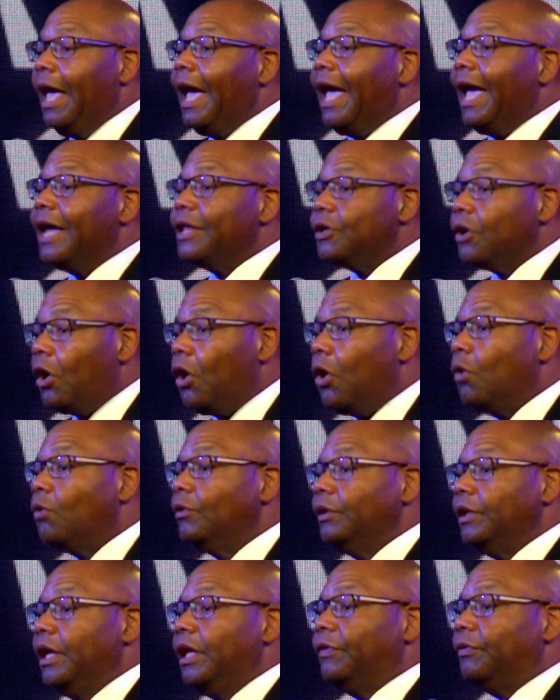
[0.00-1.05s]
at
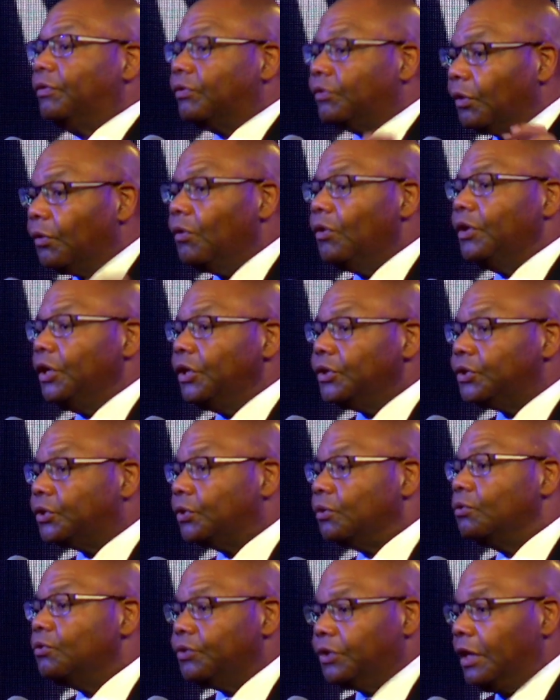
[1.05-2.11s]
only
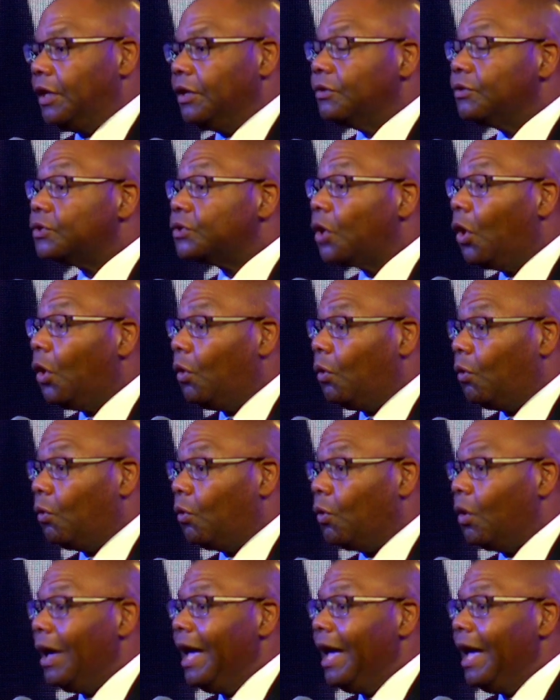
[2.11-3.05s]
32 years old.